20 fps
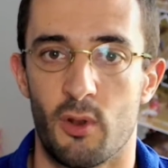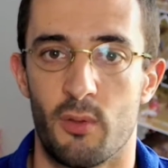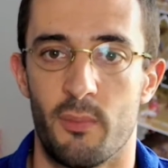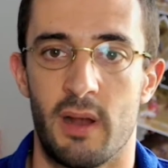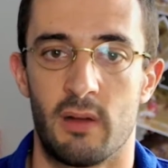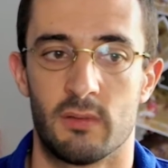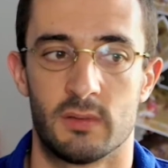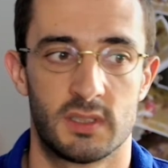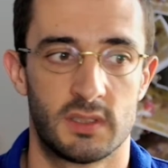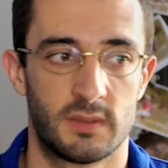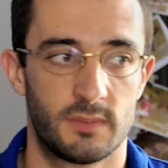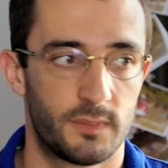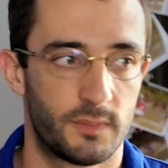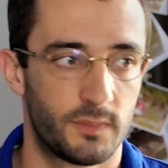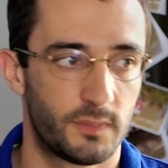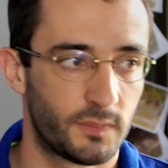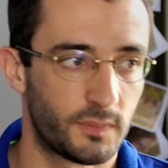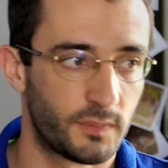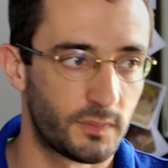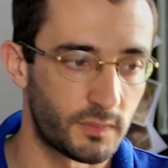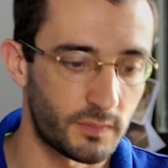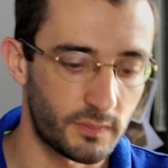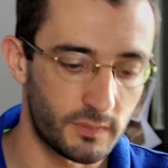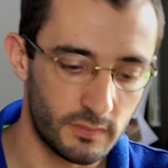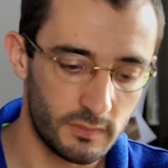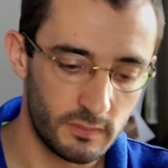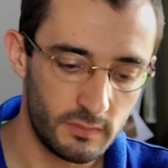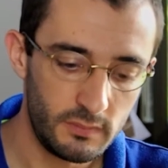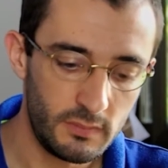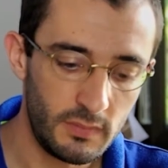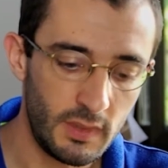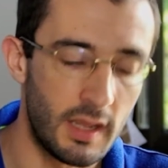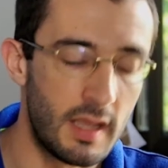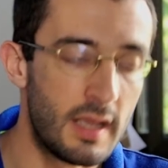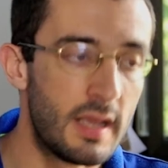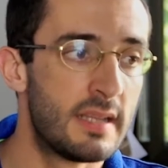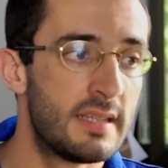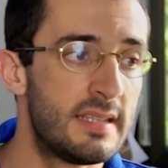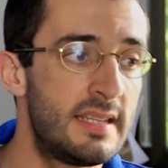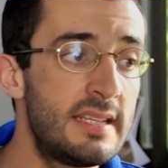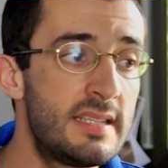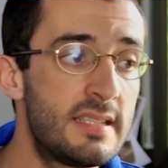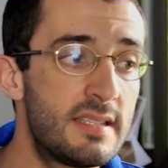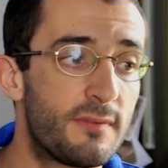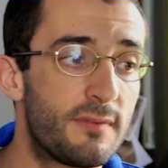amounts. This